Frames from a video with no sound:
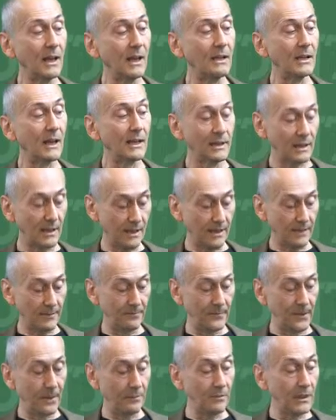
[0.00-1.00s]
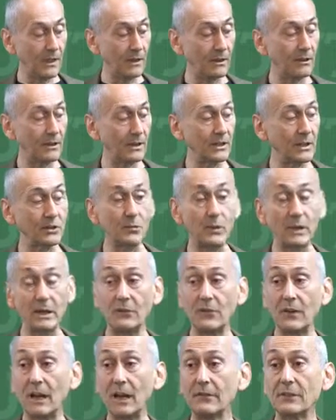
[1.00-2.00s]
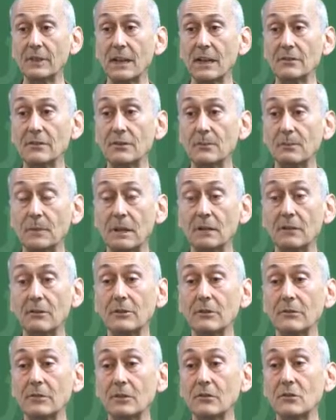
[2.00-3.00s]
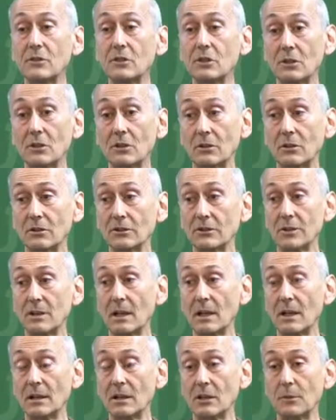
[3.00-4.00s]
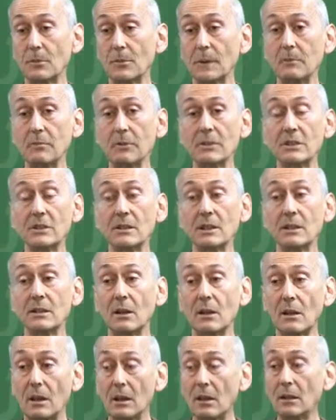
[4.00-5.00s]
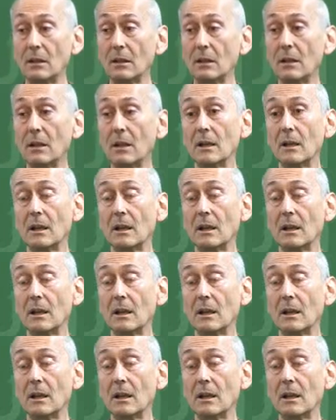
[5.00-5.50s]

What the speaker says: that appear in the 25,000 peer-reviewed journals that are published in all